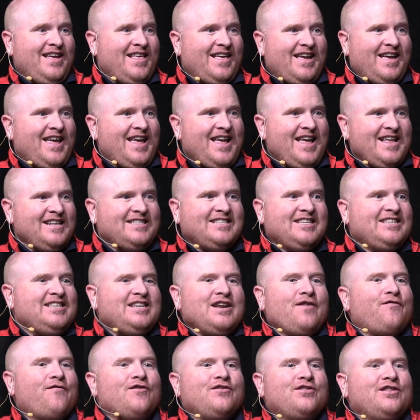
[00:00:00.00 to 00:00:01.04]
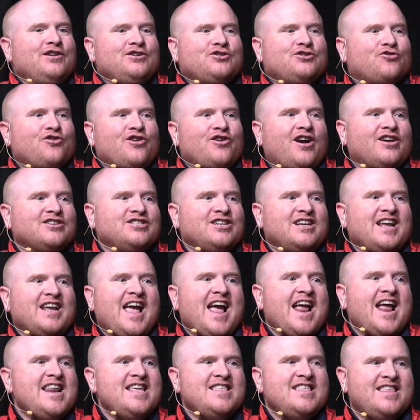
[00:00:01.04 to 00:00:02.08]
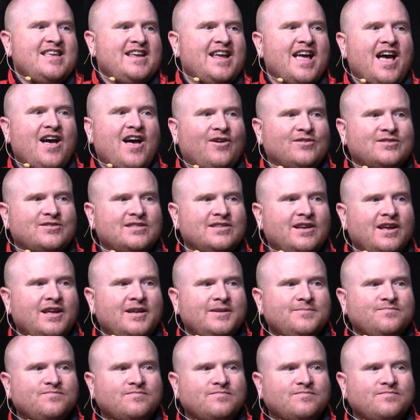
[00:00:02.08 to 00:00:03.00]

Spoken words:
It's different than triaging anything else.